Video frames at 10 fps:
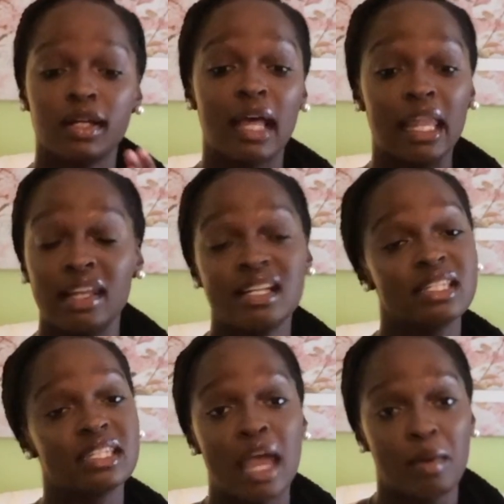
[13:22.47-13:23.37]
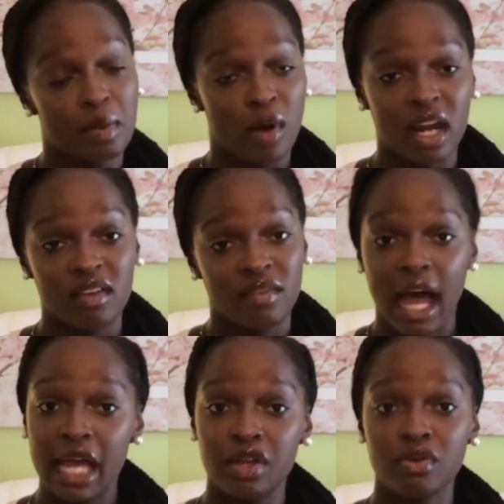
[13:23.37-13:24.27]
at least stay with market
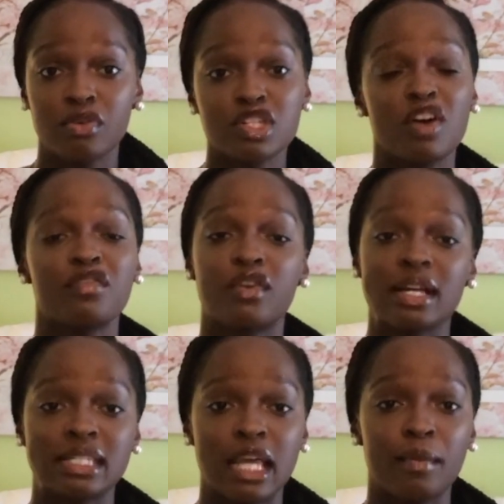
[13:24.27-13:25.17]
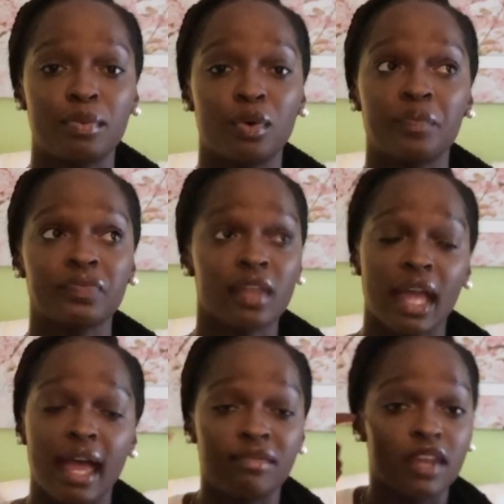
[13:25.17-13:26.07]
value. So for example,
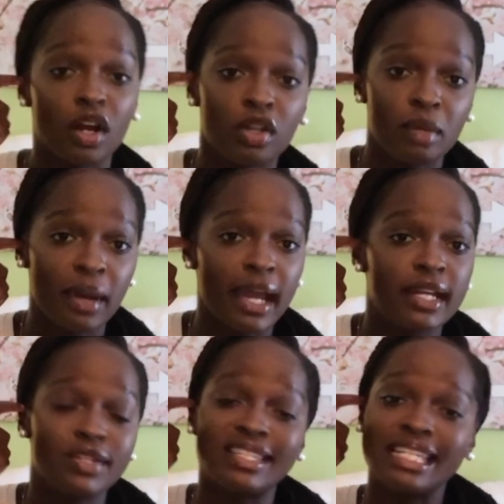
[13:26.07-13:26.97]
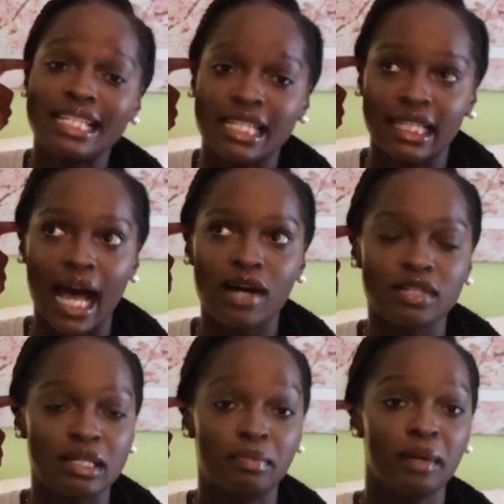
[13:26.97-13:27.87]
if they're only paying you
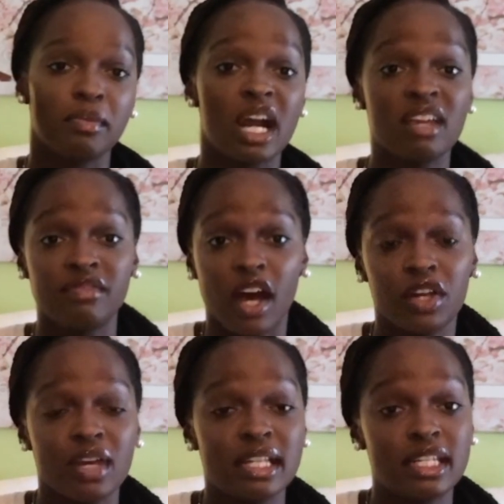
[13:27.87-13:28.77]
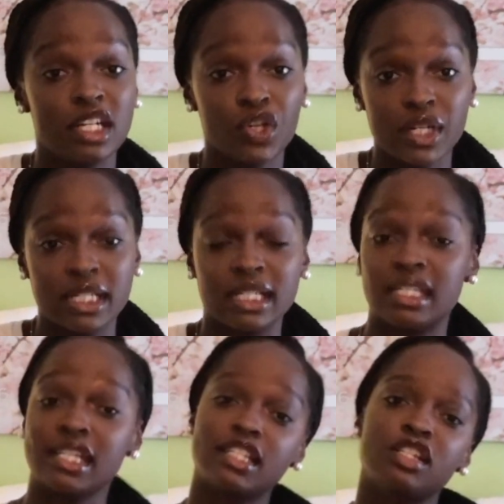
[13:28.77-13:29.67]
$60,000 but market value has increased to
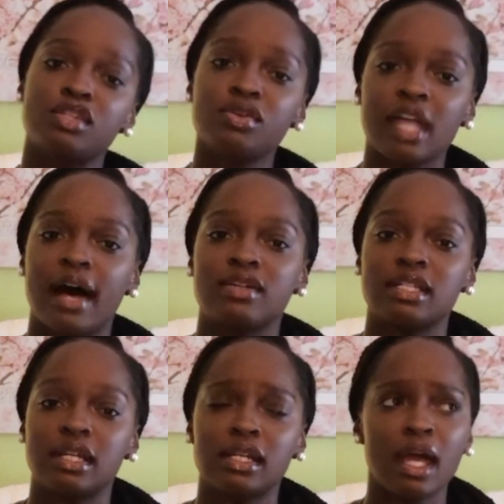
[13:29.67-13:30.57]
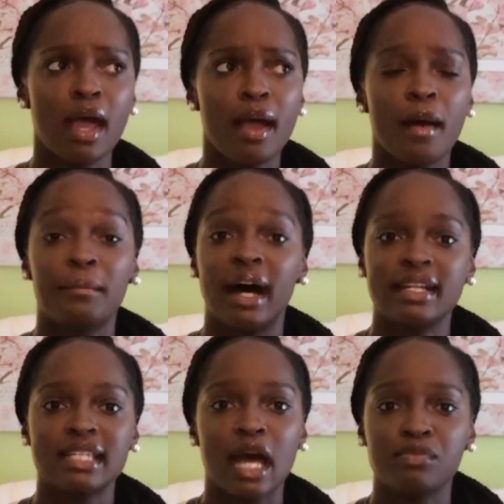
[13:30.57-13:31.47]
$62,000 by the
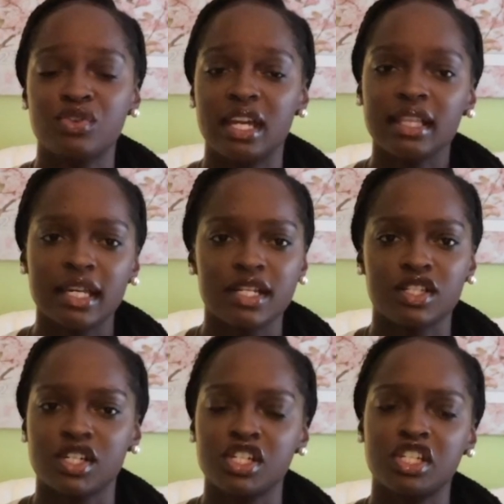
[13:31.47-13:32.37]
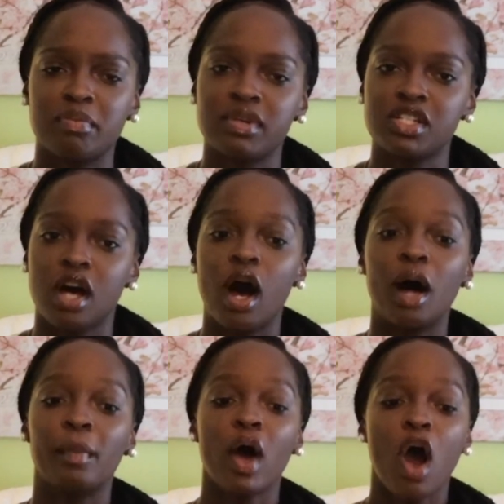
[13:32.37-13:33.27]
time you get the internship or
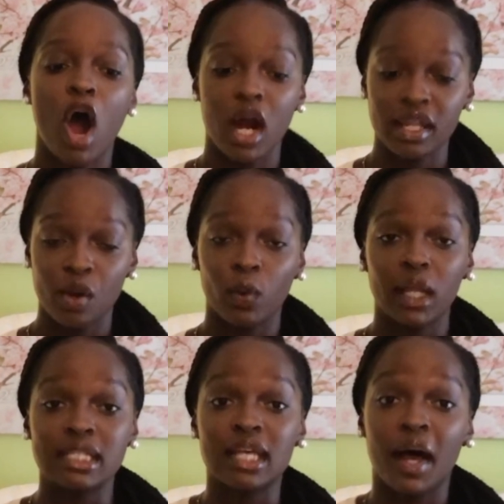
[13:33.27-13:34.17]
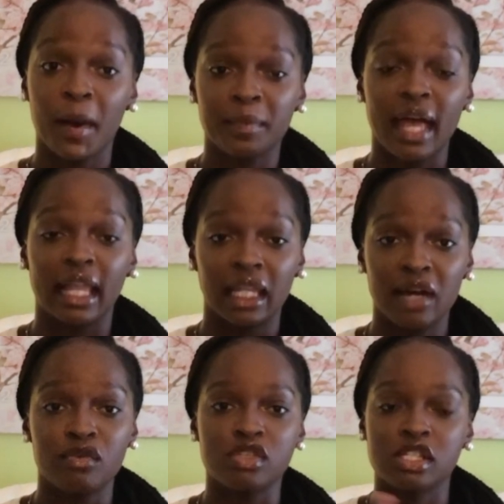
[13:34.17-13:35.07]
job, are they willing to up that
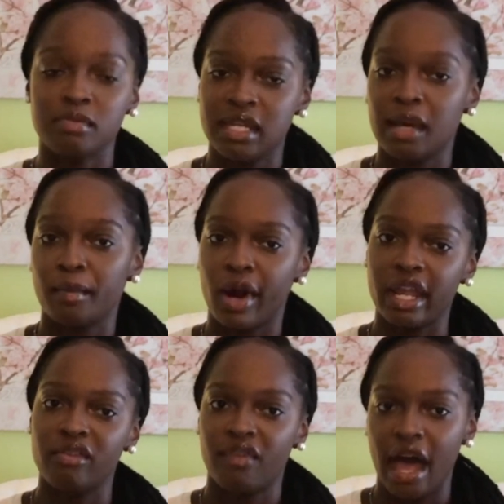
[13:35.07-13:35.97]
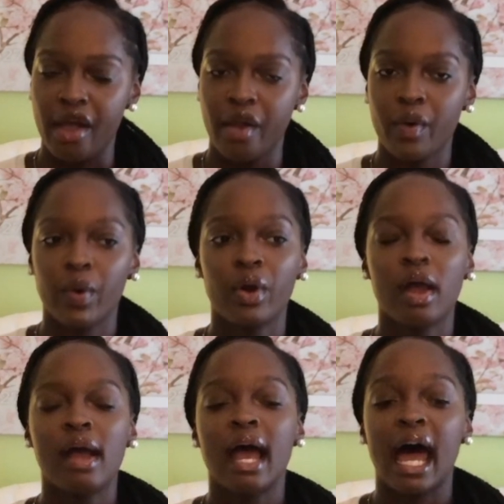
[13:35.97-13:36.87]
level to be in market value?
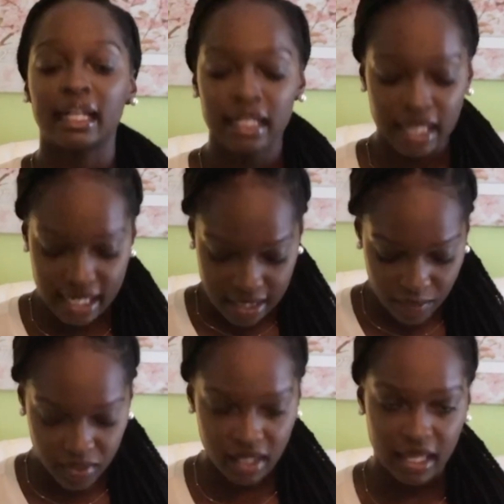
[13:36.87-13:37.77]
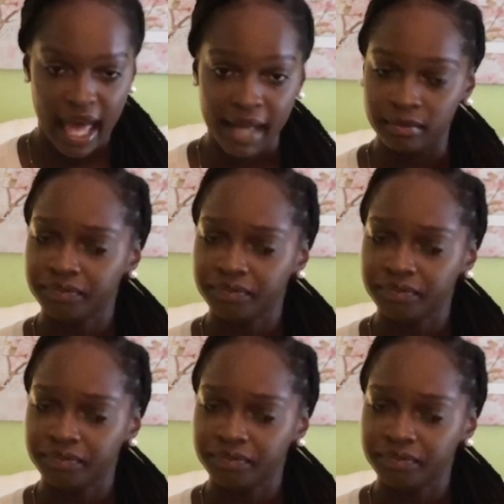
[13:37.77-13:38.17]
I think that's something that